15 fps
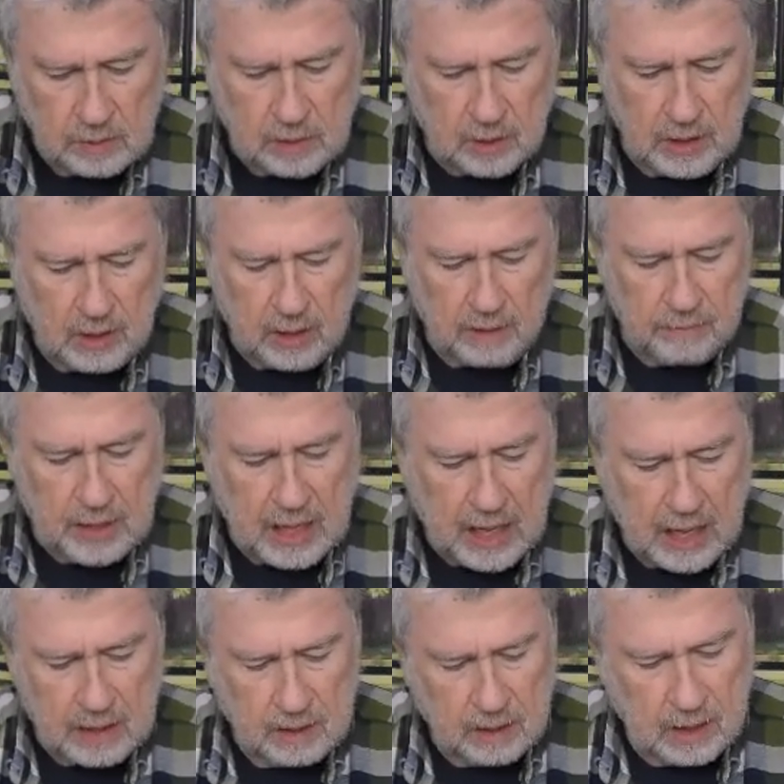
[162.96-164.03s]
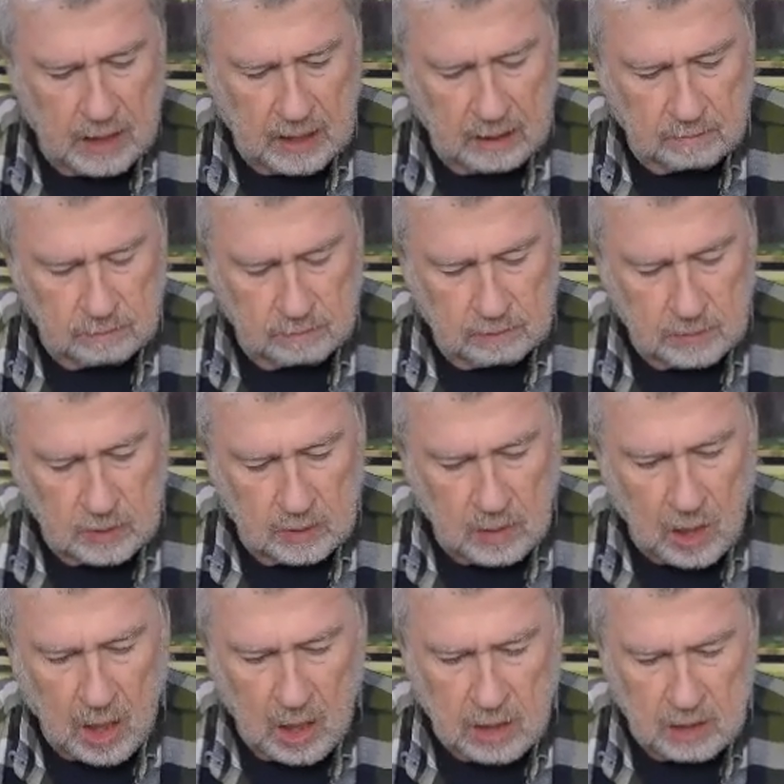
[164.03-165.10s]
here I've got
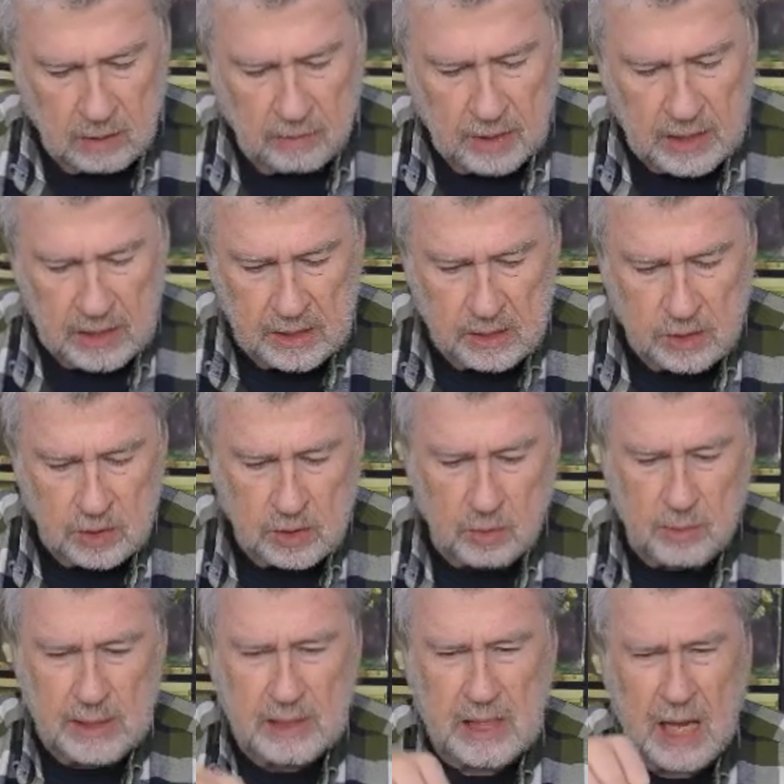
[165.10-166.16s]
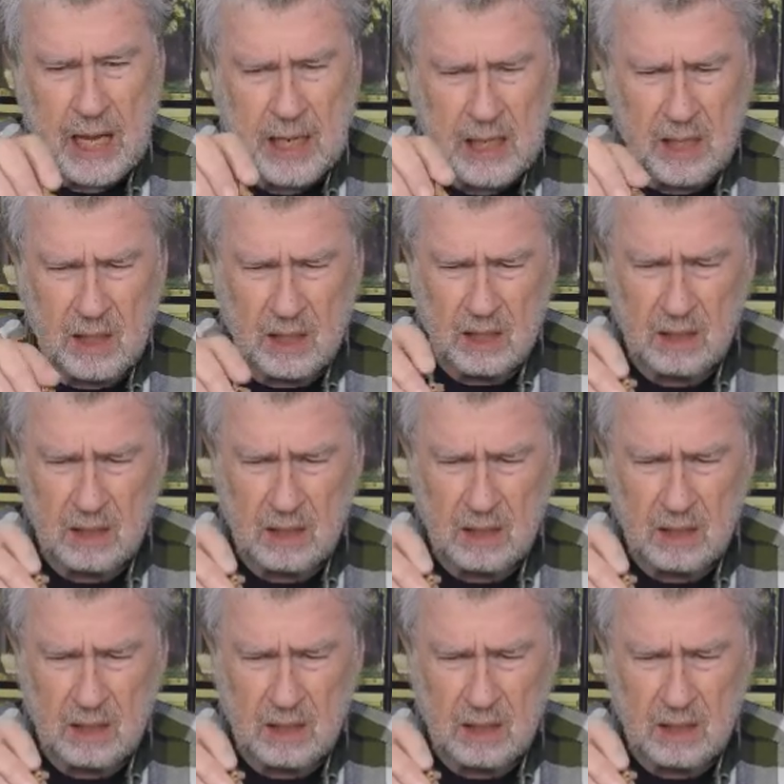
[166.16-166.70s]
all of these 3-sided